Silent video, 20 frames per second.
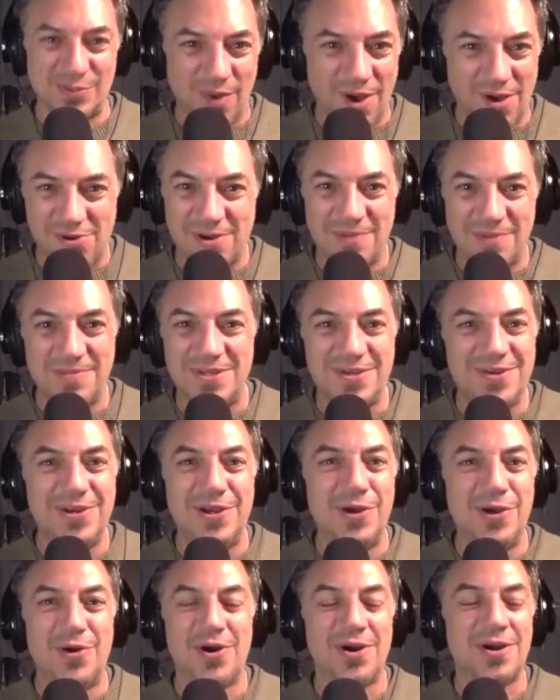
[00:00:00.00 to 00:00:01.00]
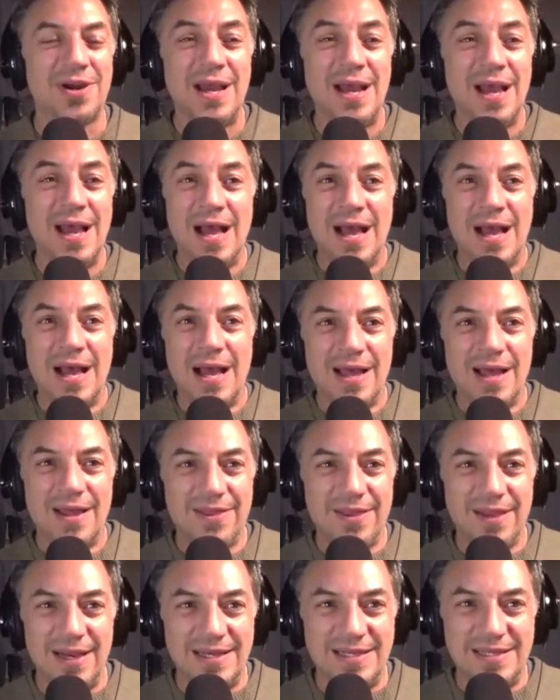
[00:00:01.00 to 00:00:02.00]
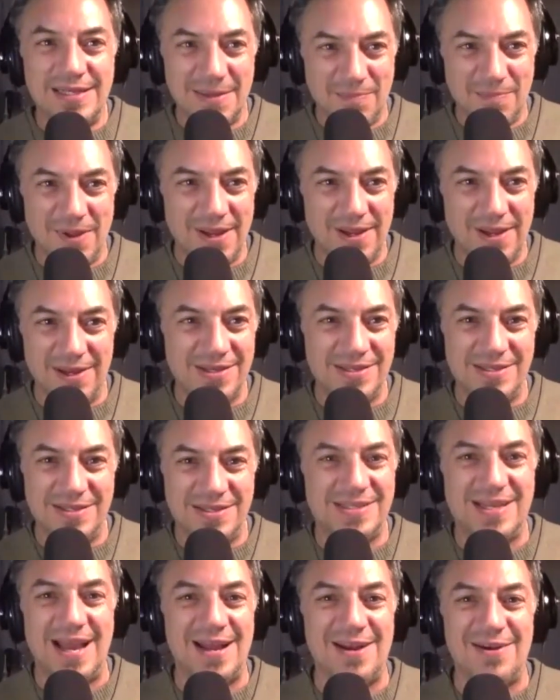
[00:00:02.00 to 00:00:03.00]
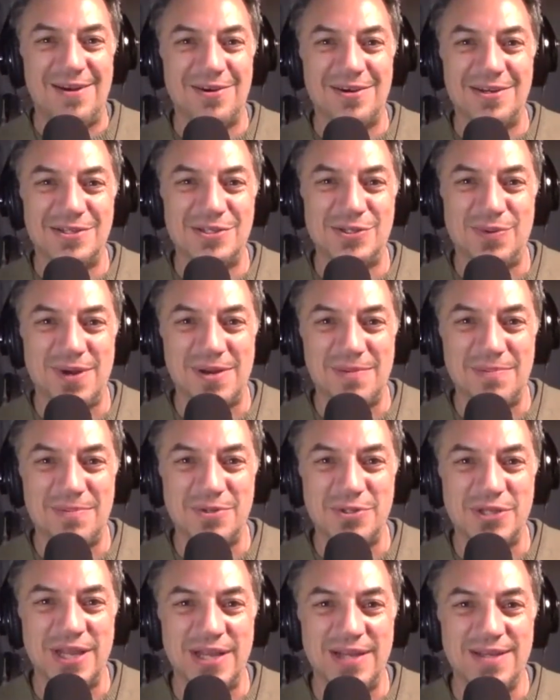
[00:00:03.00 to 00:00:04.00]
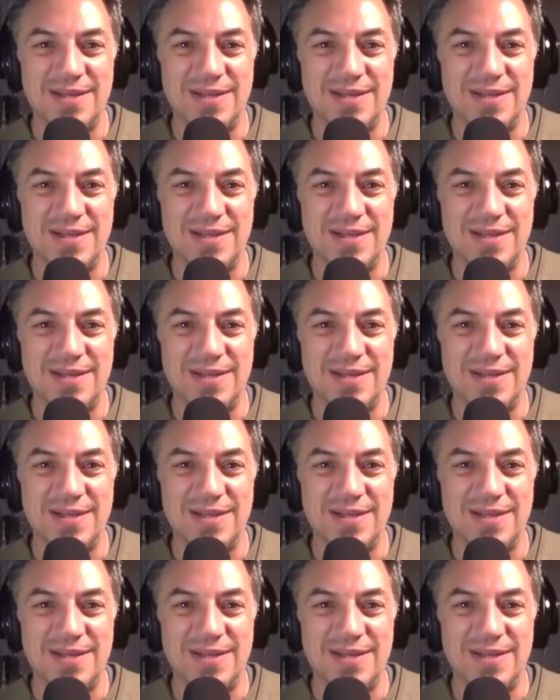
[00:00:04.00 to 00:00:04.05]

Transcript: welcome to New York. The tipping standard is 20%.